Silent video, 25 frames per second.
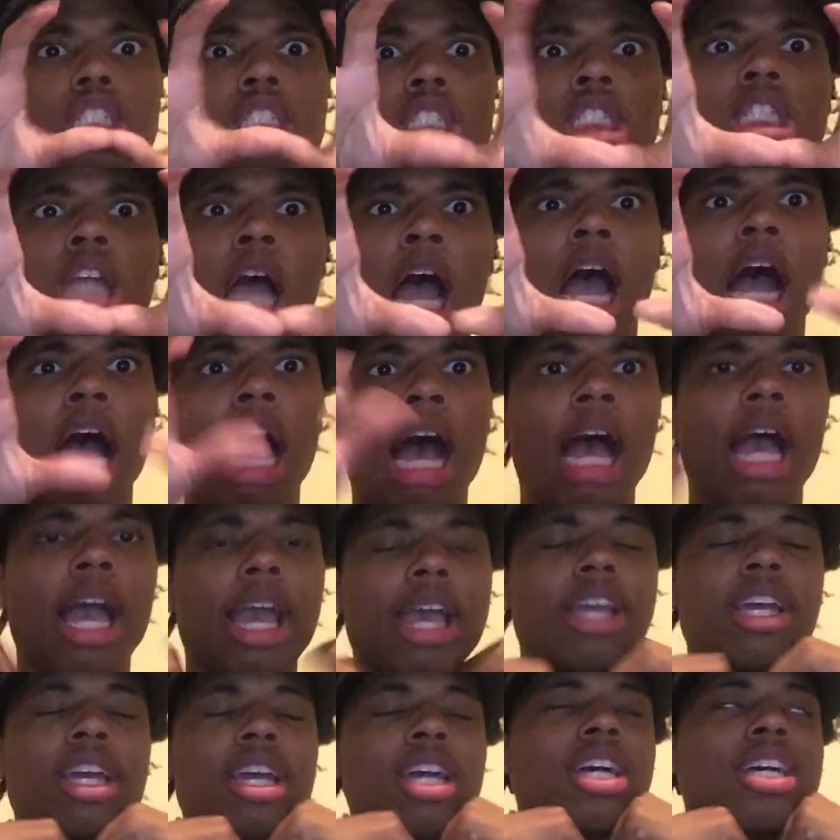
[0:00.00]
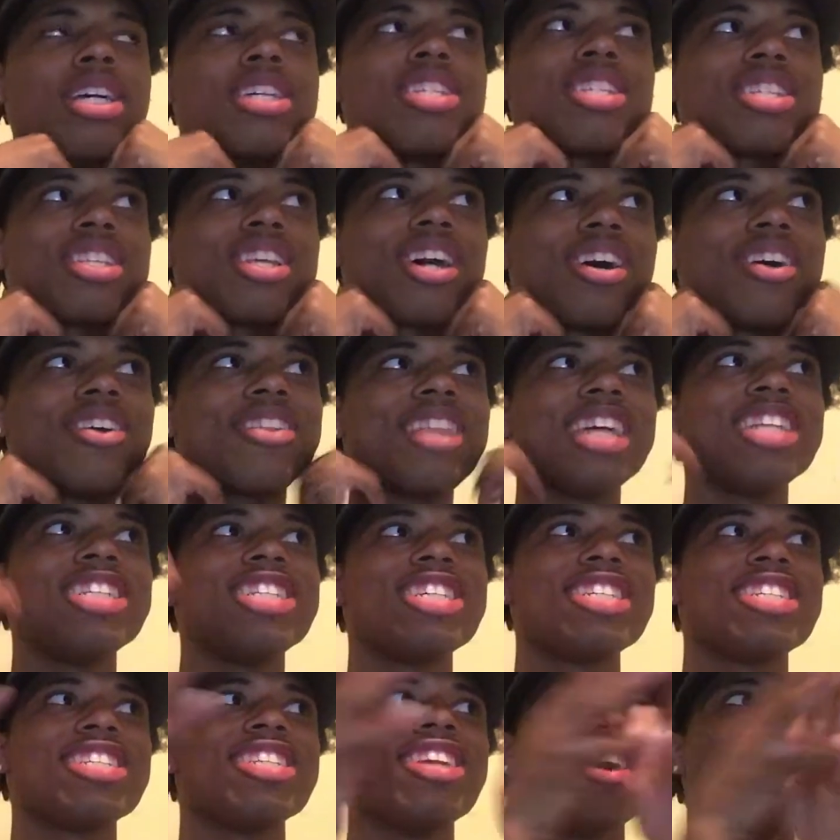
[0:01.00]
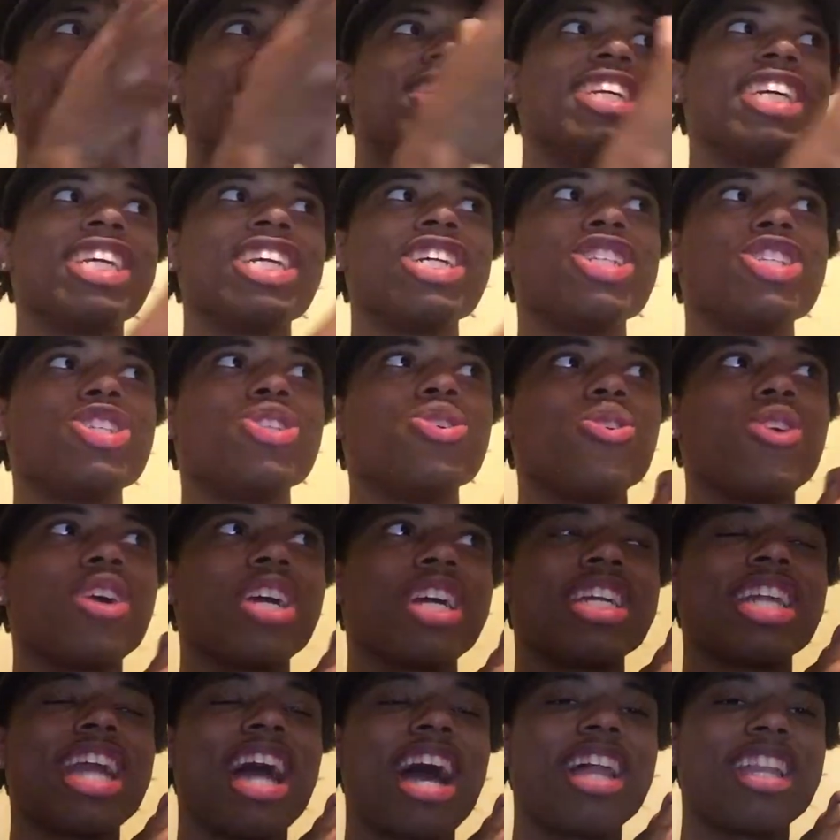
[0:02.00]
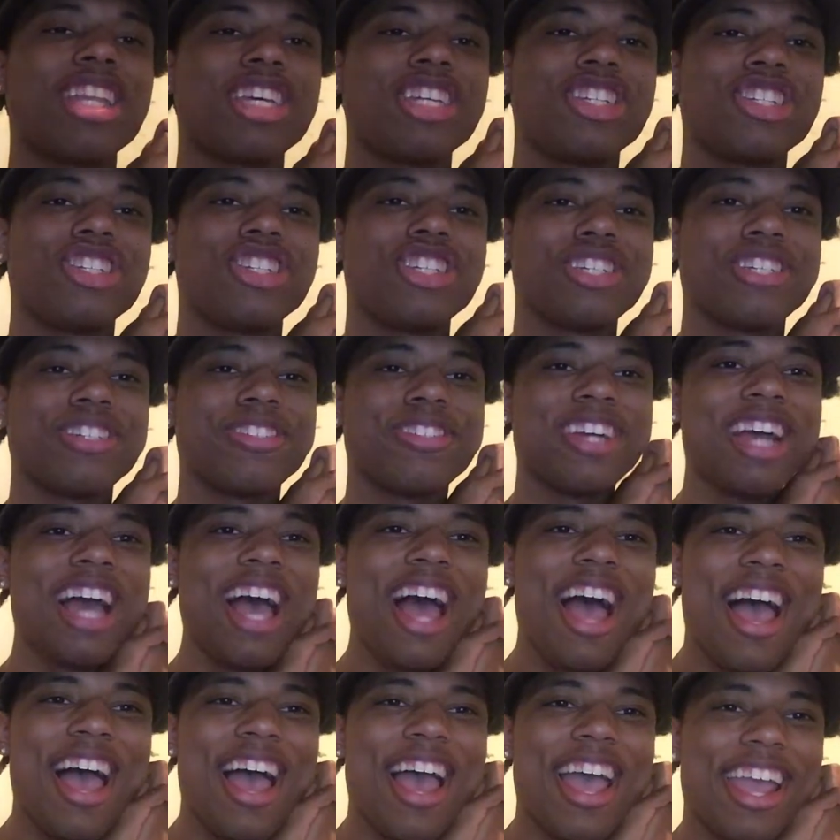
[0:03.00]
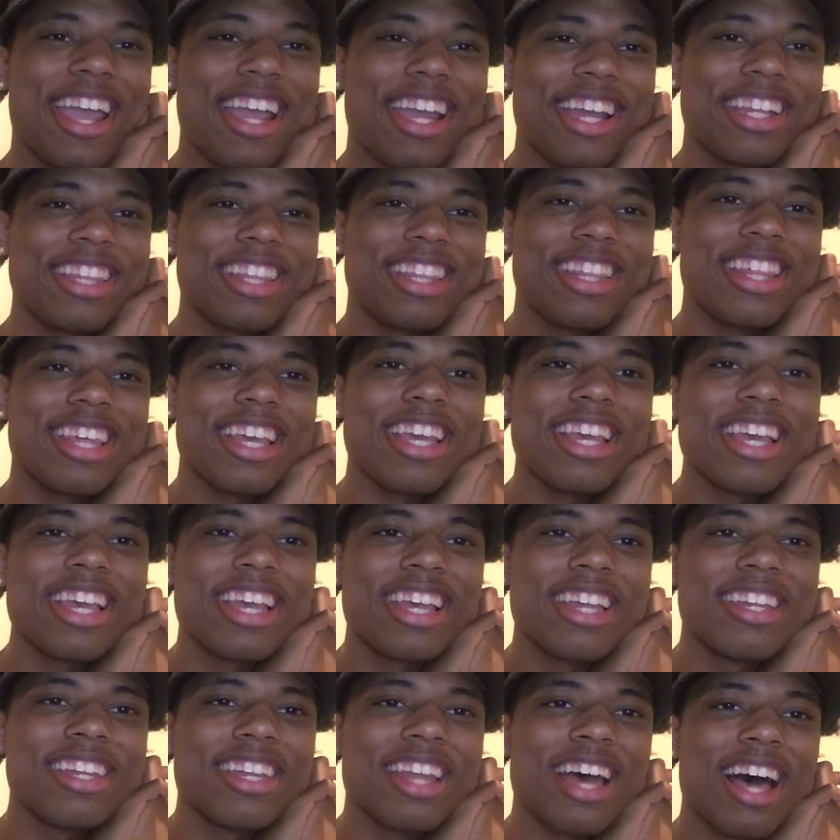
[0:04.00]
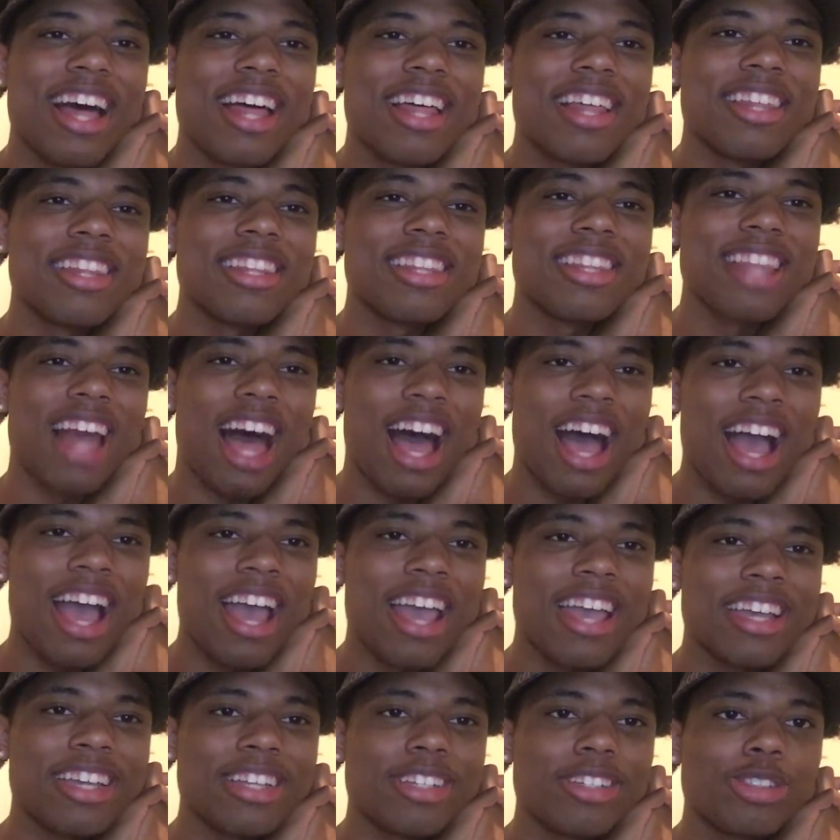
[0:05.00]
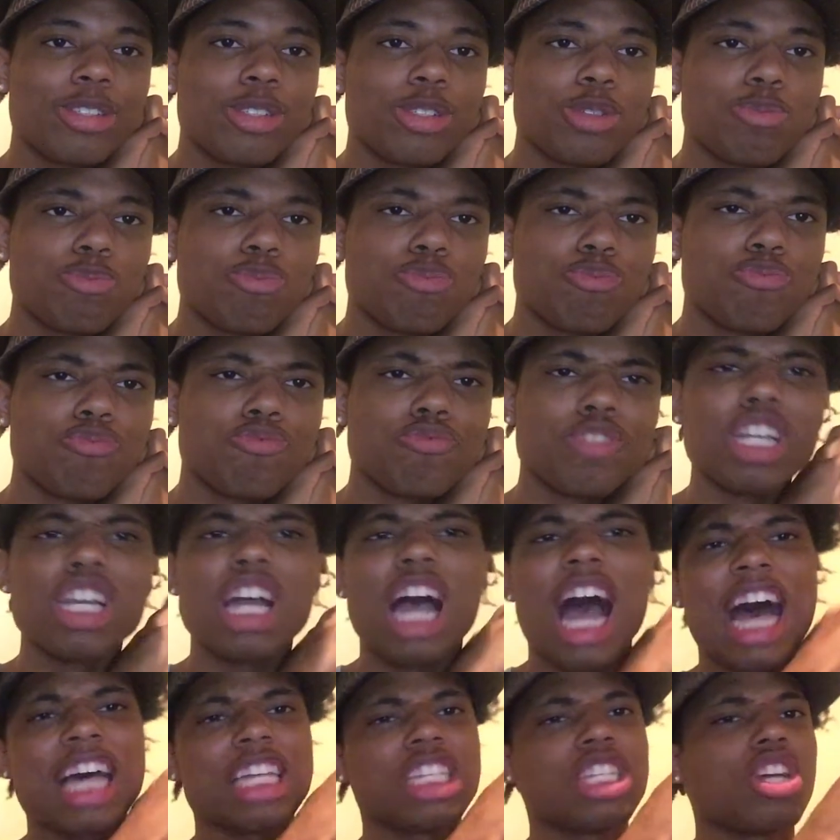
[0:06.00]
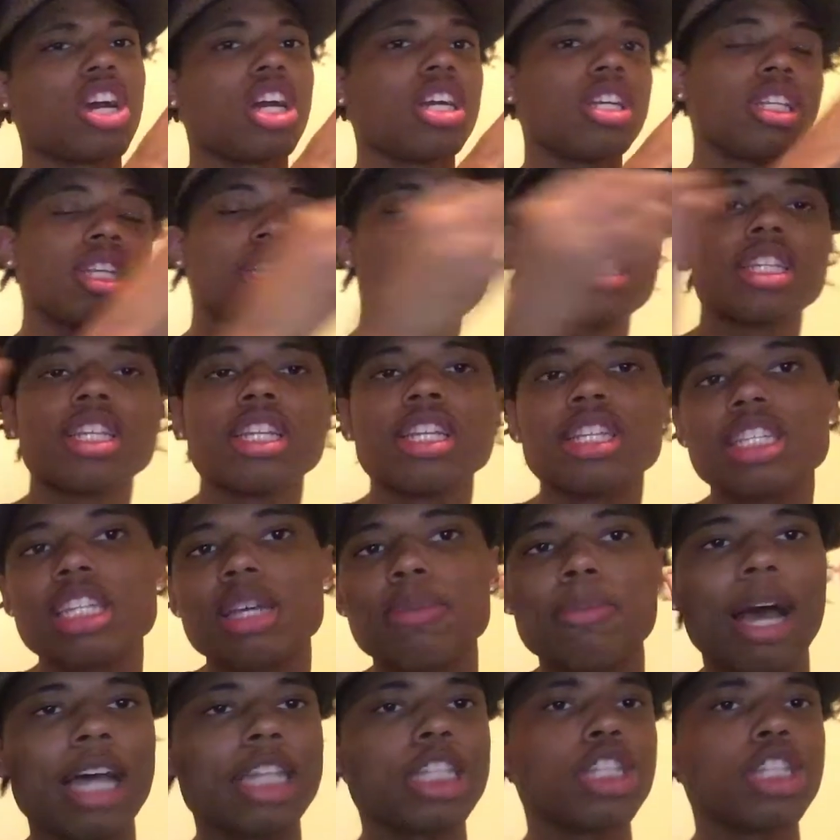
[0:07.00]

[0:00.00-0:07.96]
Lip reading: die. So they just don't look at you or acknowledge you. And then, like, I start listening to my